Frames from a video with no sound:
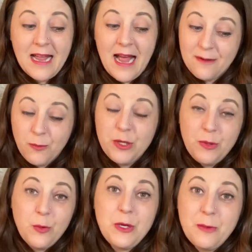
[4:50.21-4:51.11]
will
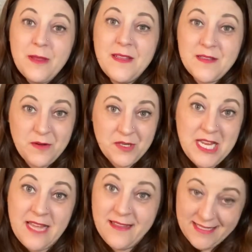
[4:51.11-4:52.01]
you please understand
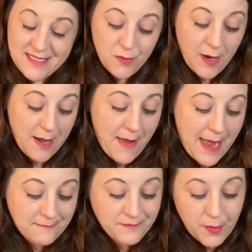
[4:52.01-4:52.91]
this is where I'm at?
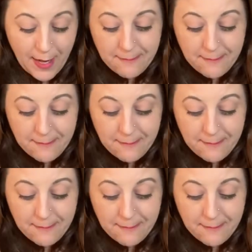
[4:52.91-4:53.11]
Okay,